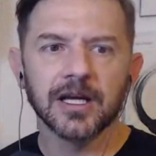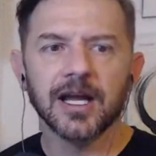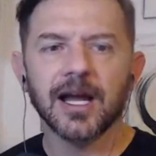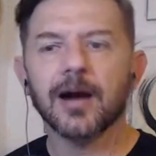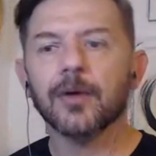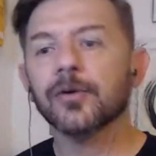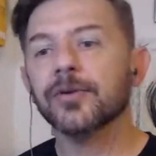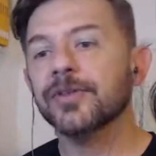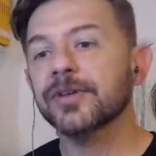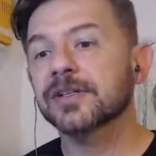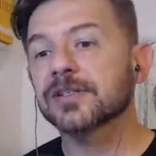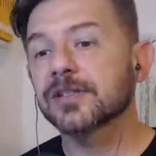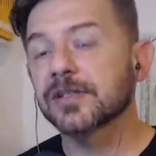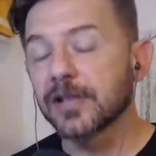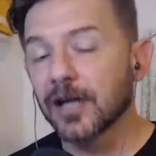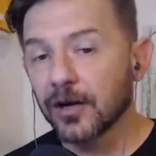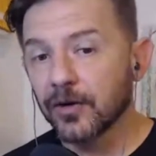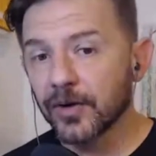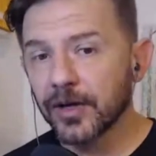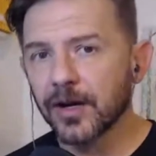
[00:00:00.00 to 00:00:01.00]
How are things
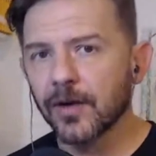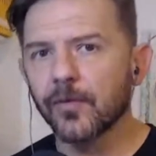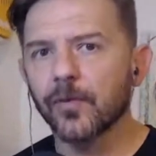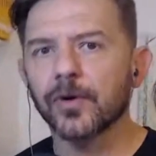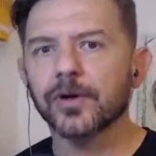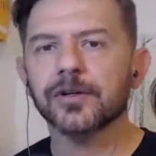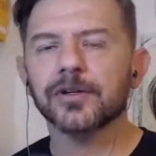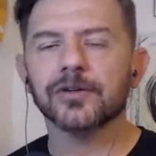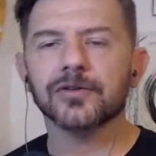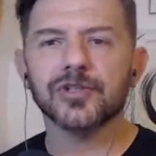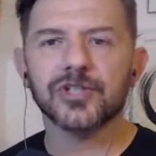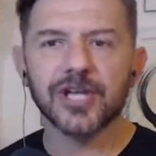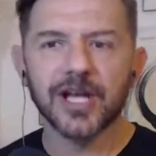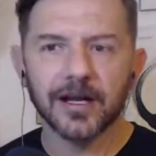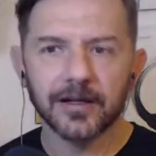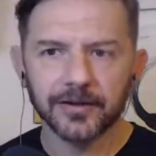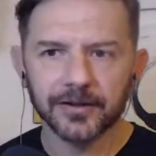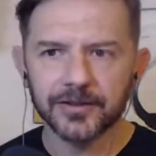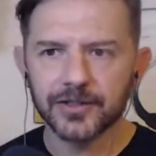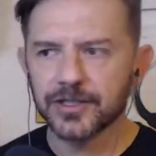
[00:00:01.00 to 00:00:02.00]
going? What are your
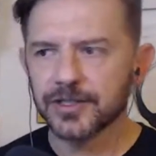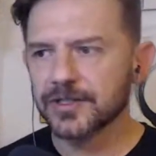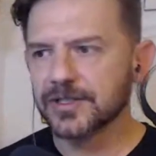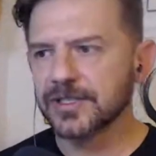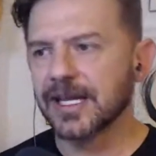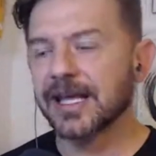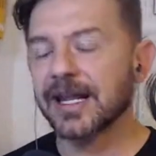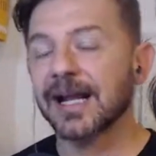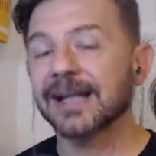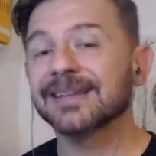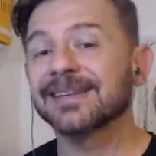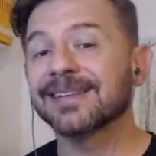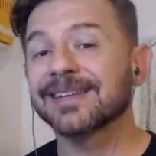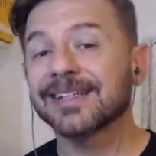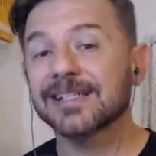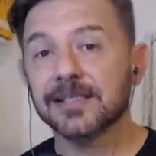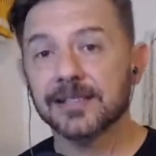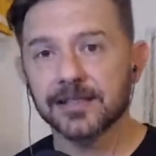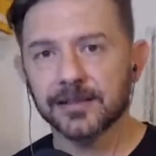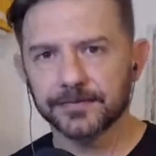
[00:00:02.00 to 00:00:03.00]
challenges? And I
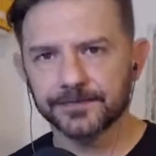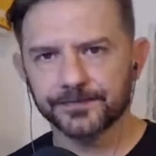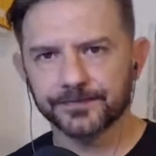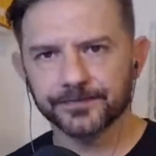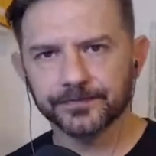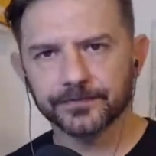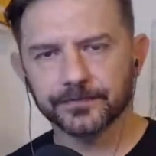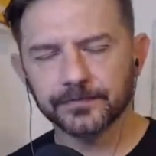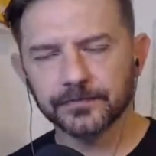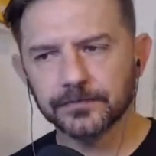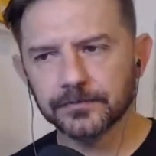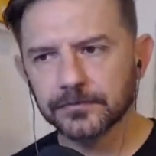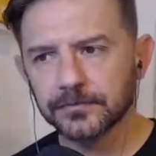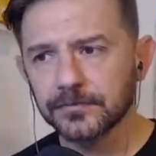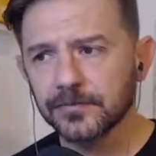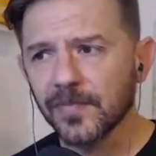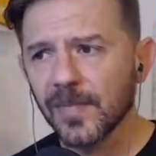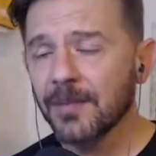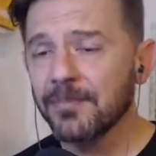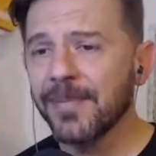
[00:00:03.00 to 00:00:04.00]
listen.
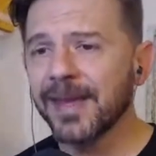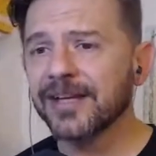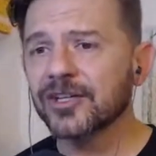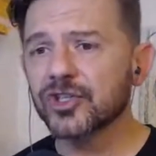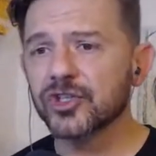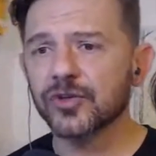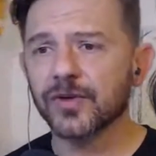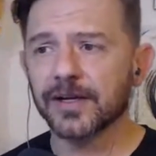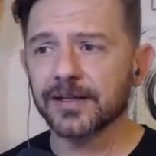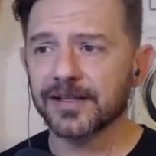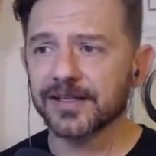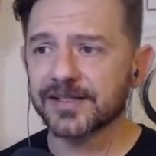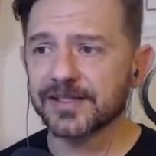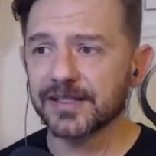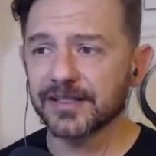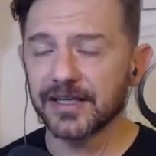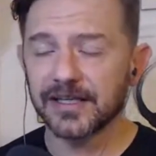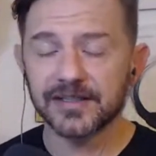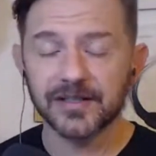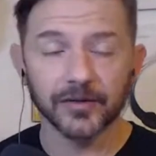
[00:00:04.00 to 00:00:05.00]
I make sure I
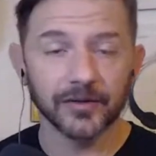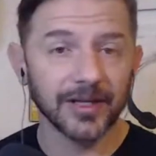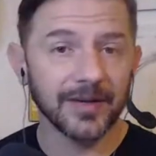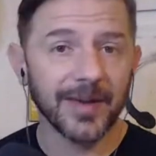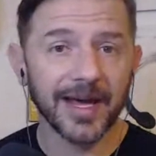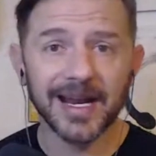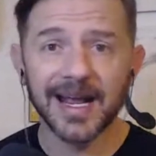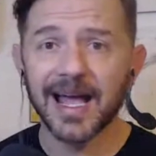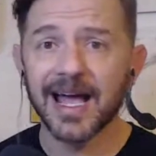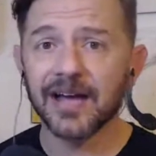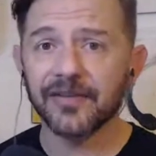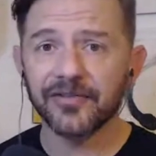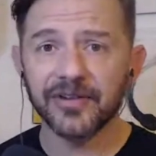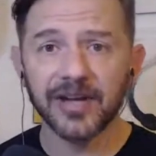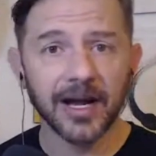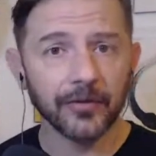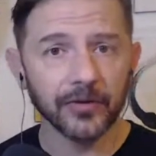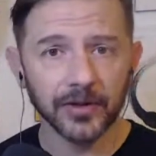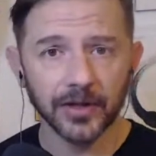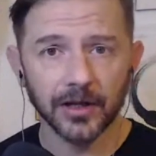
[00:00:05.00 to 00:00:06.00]
listen. It's only about a half
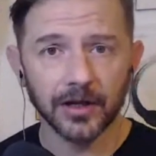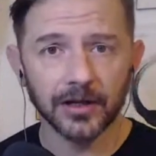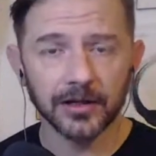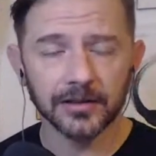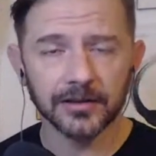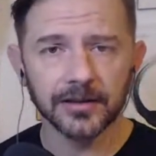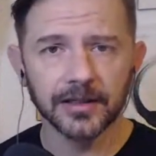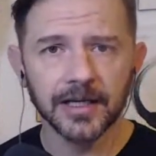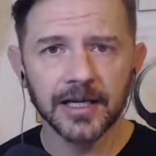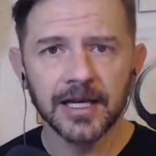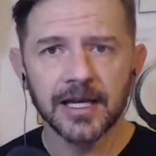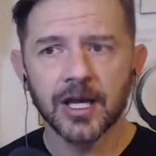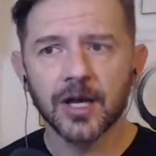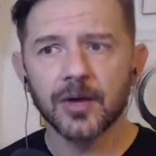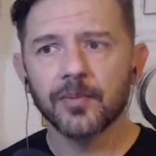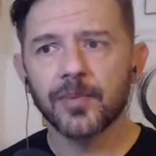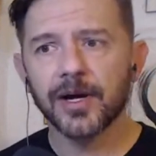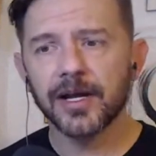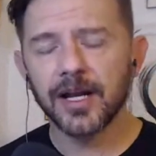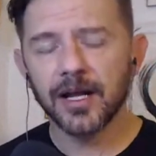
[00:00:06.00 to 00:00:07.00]
an hour long,
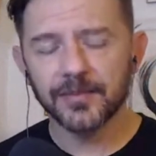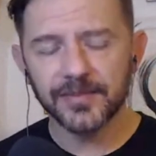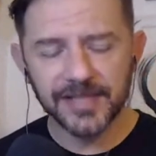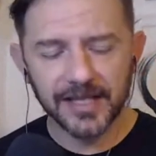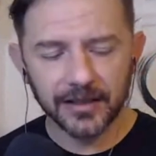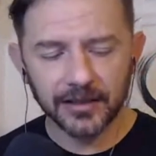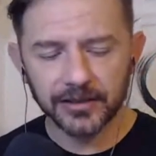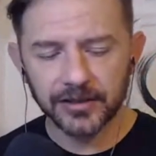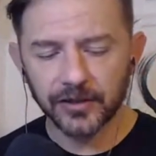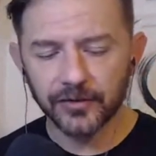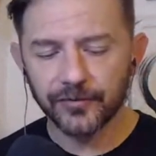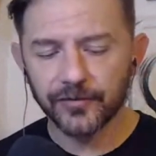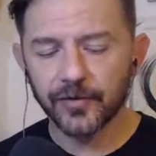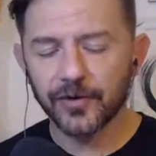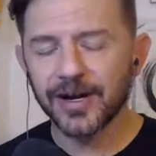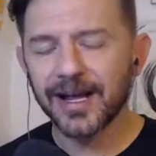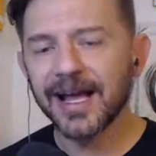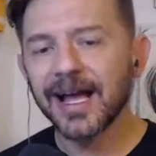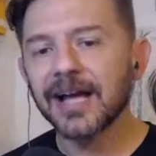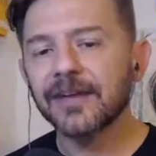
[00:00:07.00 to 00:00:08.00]
but I'm telling you,
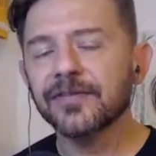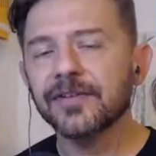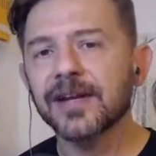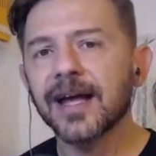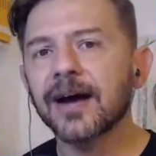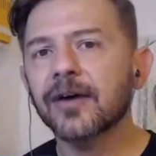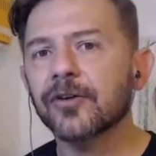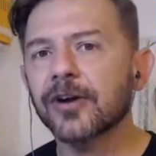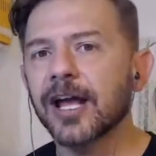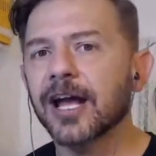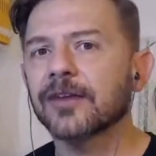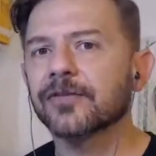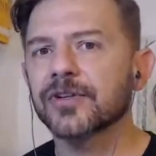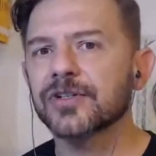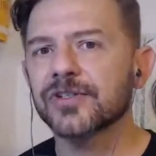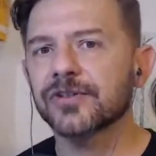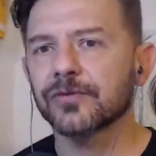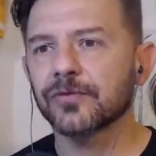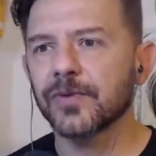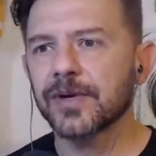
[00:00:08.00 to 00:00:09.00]
for a half an hour
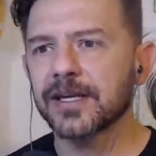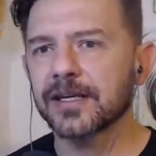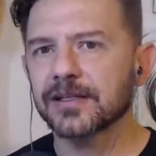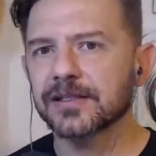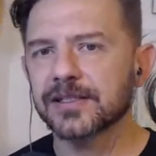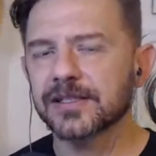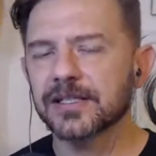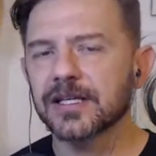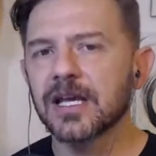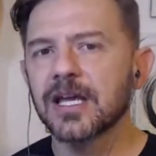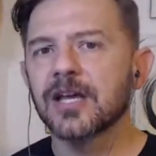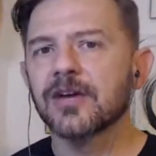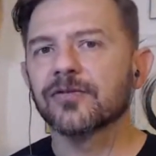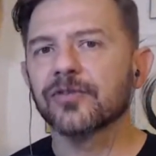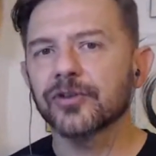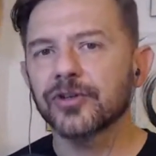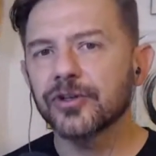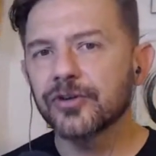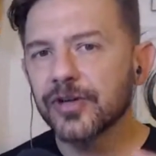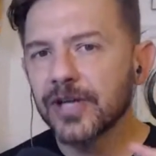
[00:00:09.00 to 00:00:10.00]
every 2 weeks,
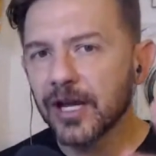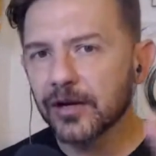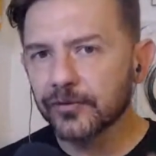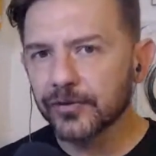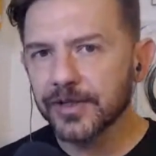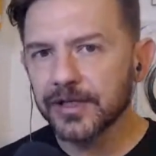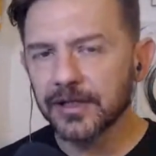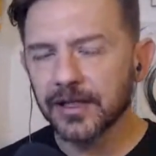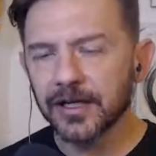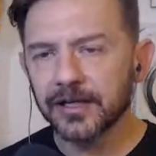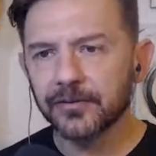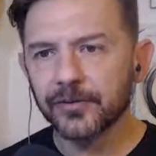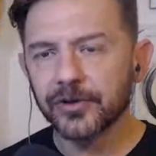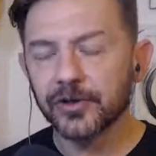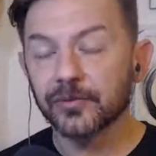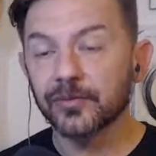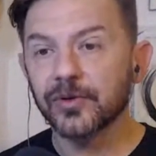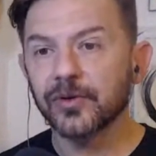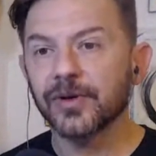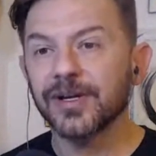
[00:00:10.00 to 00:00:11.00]
for you to get realigned with
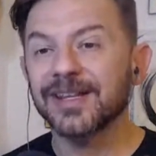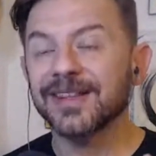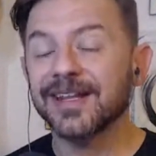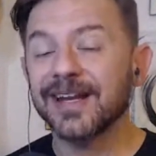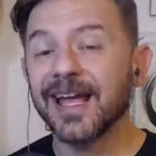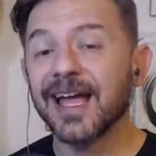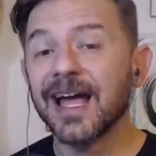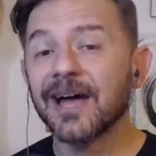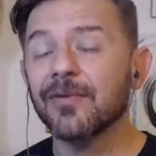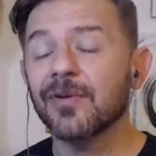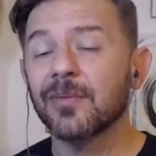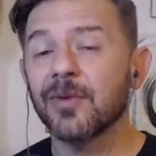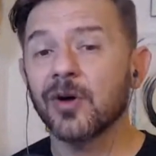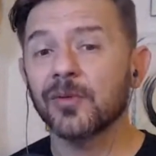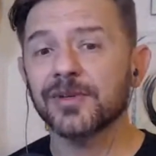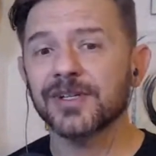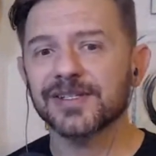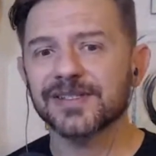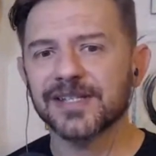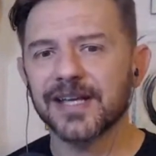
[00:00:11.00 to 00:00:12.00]
your employee and then have a
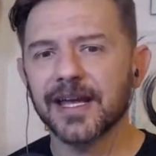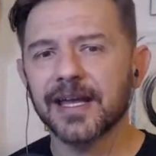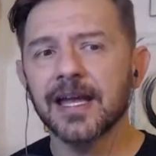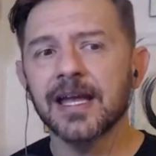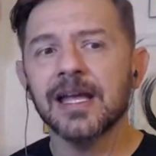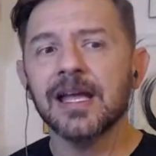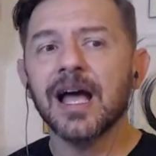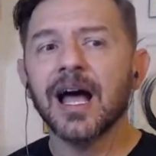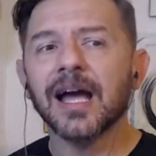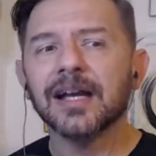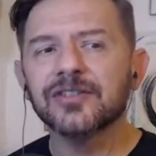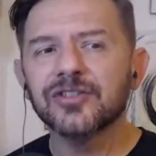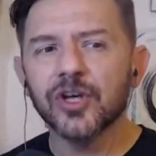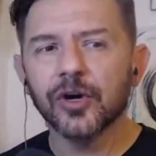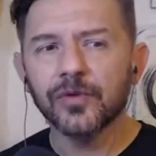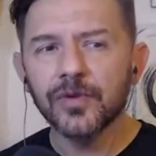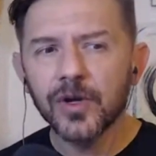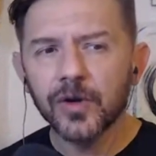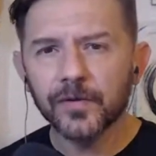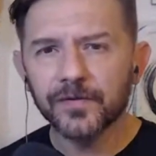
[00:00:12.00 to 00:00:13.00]
moment to say, I
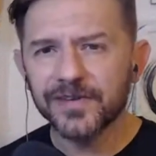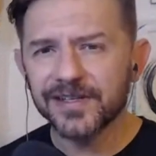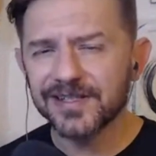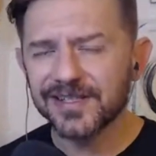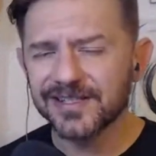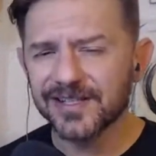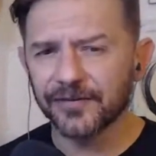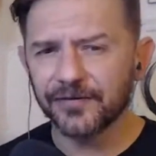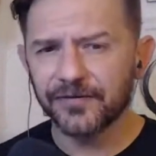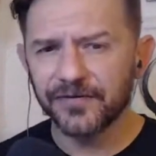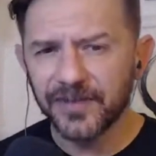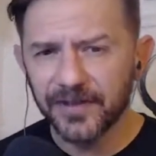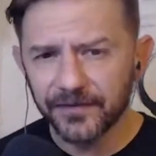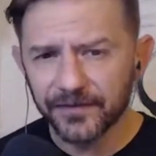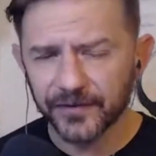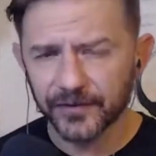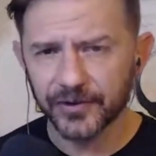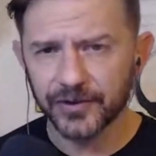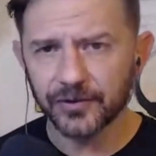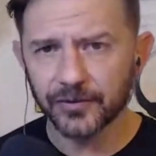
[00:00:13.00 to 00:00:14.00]
don't know if this is a
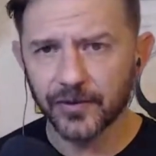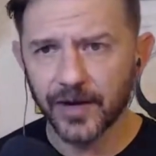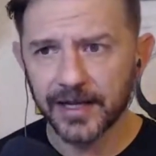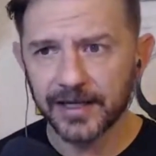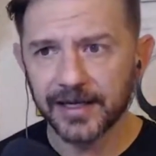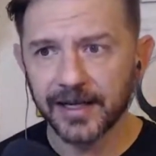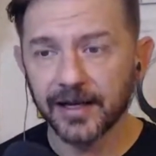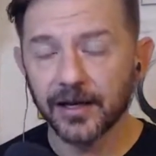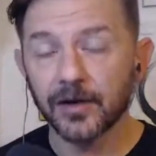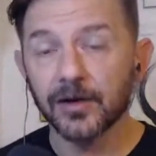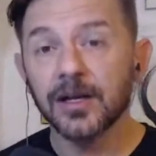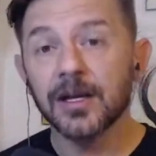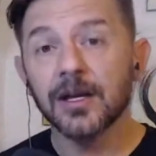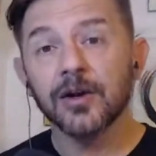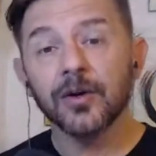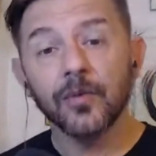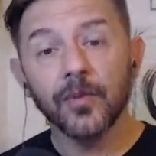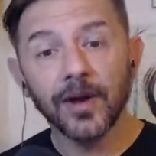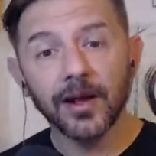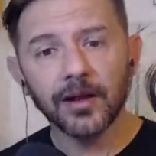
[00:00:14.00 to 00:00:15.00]
fit for you right now.
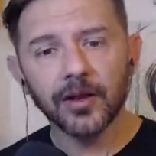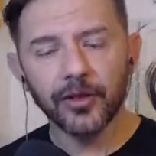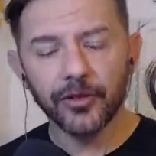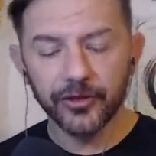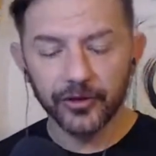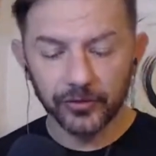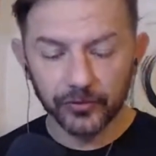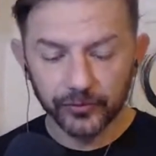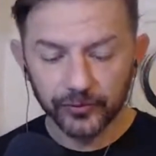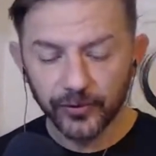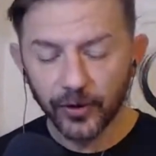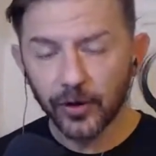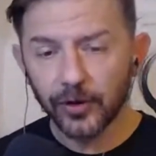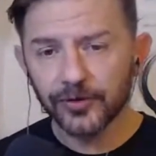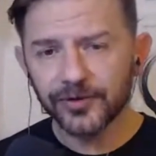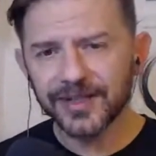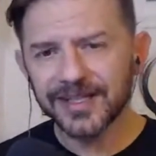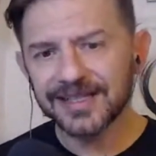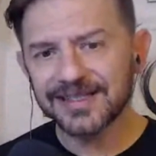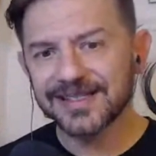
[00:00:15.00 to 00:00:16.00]
Well, the
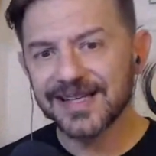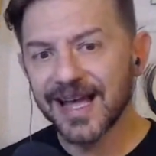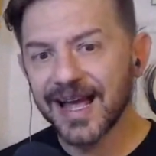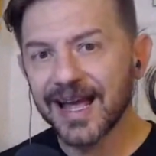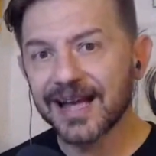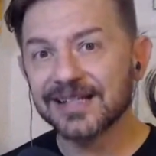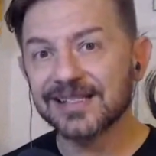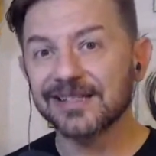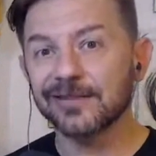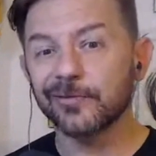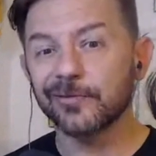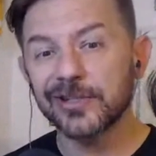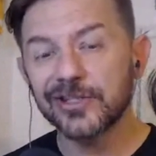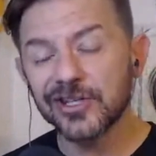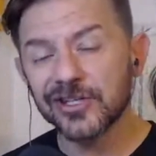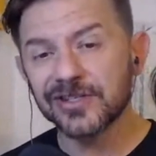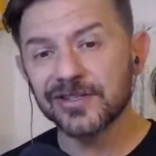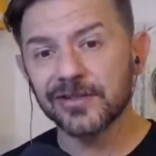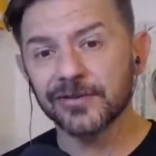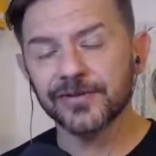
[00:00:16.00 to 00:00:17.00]
role needs X and we
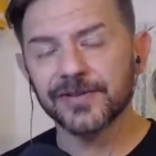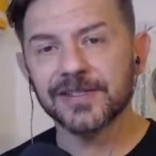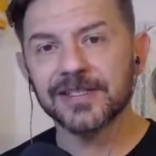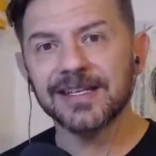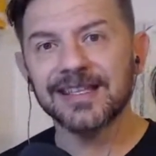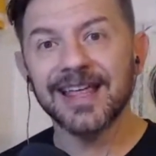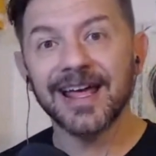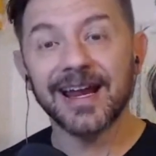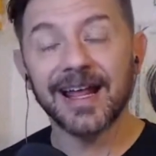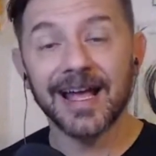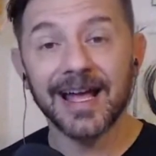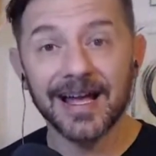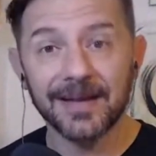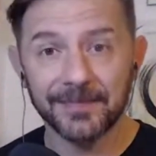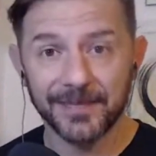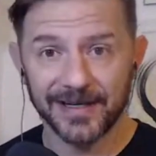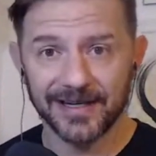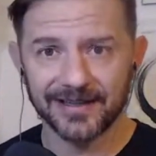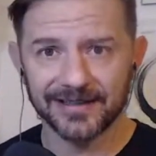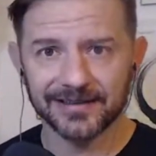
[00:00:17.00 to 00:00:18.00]
just don't see that
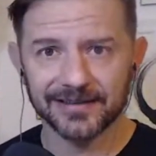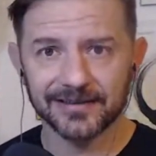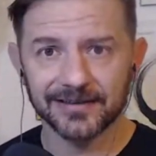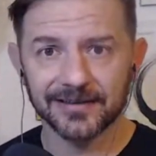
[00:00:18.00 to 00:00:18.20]
happening.